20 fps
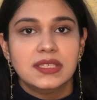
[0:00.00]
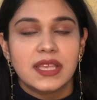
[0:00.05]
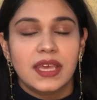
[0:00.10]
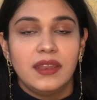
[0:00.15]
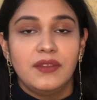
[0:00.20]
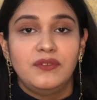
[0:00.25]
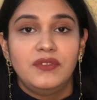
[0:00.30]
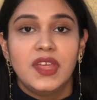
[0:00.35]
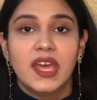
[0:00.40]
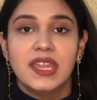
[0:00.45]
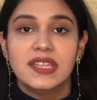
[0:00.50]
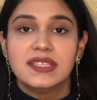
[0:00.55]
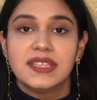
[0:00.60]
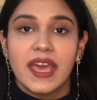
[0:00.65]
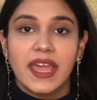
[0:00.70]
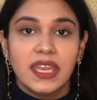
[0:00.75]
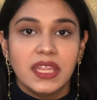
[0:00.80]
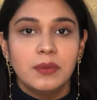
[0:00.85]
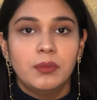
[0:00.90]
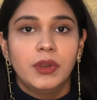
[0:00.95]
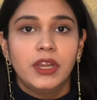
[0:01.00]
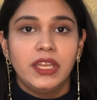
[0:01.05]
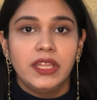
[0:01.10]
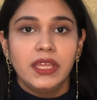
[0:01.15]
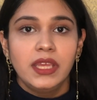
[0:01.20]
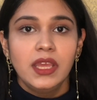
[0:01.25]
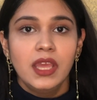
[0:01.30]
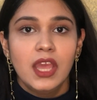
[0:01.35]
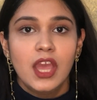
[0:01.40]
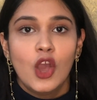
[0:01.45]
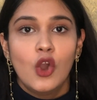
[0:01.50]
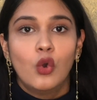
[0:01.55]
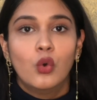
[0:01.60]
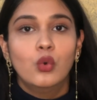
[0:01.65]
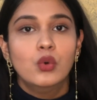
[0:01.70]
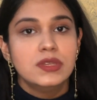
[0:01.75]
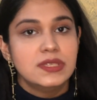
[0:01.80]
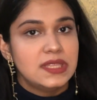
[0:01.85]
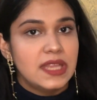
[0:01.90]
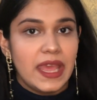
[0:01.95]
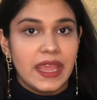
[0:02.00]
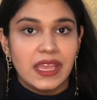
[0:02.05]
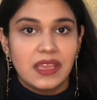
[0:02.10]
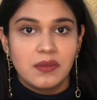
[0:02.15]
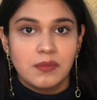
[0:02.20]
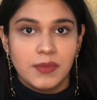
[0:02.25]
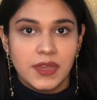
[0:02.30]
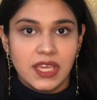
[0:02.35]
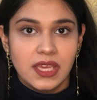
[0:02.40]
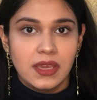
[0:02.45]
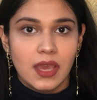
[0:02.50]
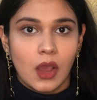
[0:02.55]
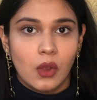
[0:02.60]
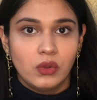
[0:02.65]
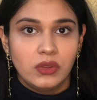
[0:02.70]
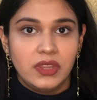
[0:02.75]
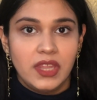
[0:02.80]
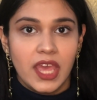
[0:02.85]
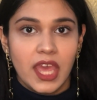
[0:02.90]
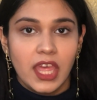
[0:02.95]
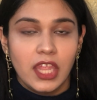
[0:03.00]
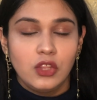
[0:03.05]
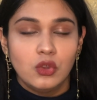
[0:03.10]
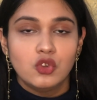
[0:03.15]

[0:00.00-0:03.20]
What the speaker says: And if there is anybody who is like me out there,